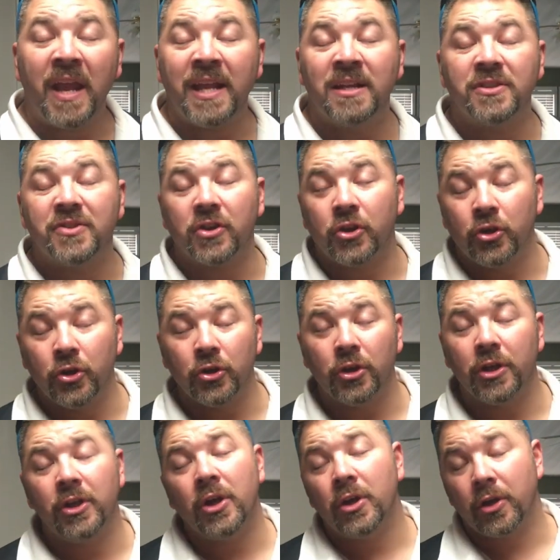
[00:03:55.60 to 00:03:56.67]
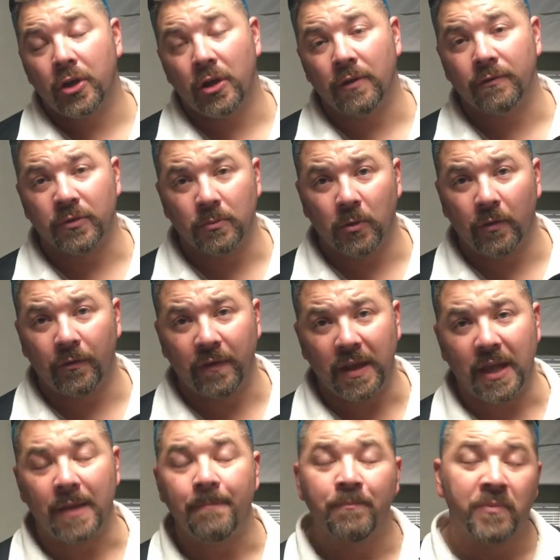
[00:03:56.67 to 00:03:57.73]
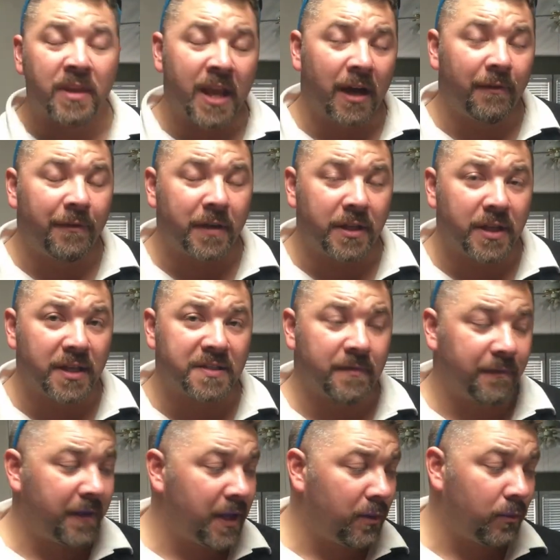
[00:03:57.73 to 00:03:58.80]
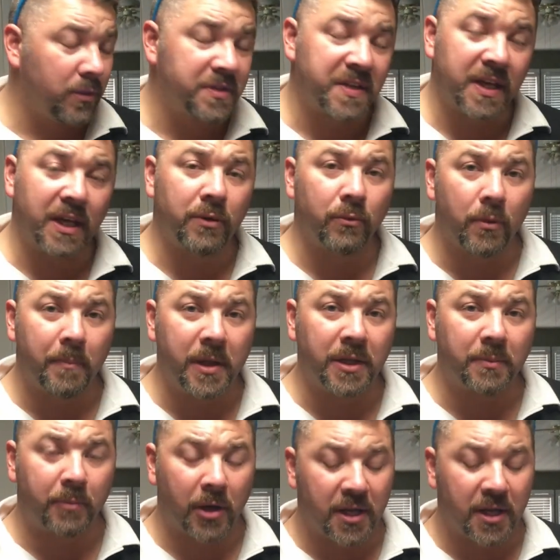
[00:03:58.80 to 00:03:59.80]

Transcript: and it's a good, comfortable fit. Now, if it doesn't fit, once again, repeat the